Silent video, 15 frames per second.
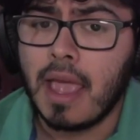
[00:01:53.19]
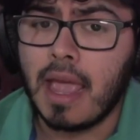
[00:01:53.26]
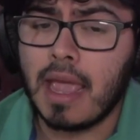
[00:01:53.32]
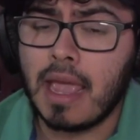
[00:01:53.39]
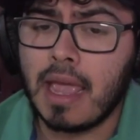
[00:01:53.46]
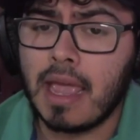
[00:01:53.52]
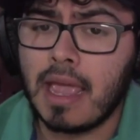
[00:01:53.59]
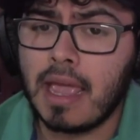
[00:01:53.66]

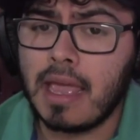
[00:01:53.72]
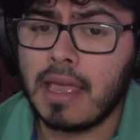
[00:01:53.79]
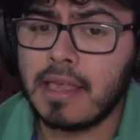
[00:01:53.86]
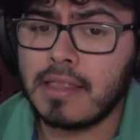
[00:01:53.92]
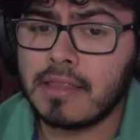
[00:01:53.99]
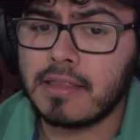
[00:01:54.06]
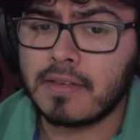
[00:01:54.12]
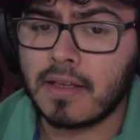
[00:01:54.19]

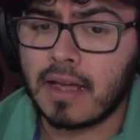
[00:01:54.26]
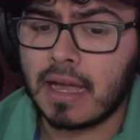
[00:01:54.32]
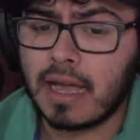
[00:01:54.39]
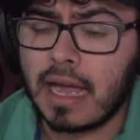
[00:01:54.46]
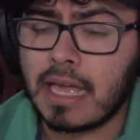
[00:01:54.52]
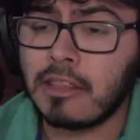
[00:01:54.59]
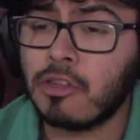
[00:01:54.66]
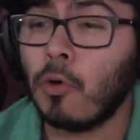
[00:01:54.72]
And
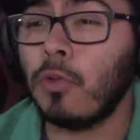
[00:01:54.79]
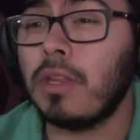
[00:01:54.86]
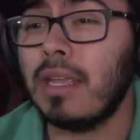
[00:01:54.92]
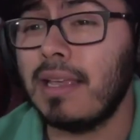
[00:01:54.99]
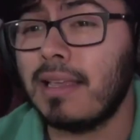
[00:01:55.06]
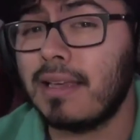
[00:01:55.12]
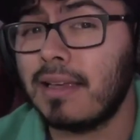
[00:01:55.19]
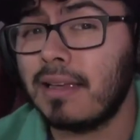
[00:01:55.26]
I
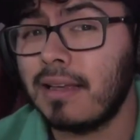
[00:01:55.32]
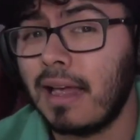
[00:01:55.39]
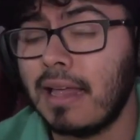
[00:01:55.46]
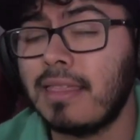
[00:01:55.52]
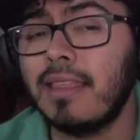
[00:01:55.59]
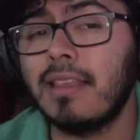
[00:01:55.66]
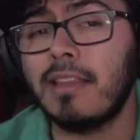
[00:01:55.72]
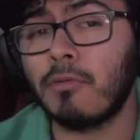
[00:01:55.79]
think
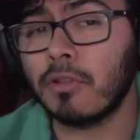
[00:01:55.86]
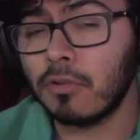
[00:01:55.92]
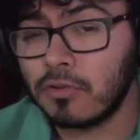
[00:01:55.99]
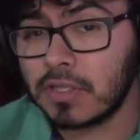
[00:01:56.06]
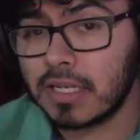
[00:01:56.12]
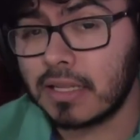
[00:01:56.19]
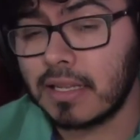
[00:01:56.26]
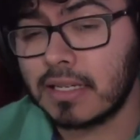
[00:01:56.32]
they were
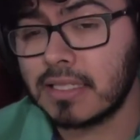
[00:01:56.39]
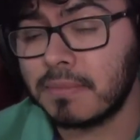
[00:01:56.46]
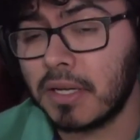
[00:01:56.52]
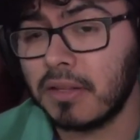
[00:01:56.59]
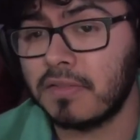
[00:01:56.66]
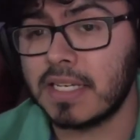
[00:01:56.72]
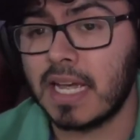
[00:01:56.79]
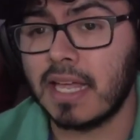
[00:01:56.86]
losing a nice amount
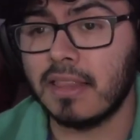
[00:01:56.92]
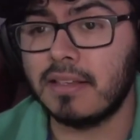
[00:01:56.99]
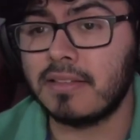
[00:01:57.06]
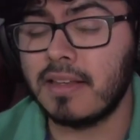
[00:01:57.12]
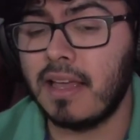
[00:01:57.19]
of talent,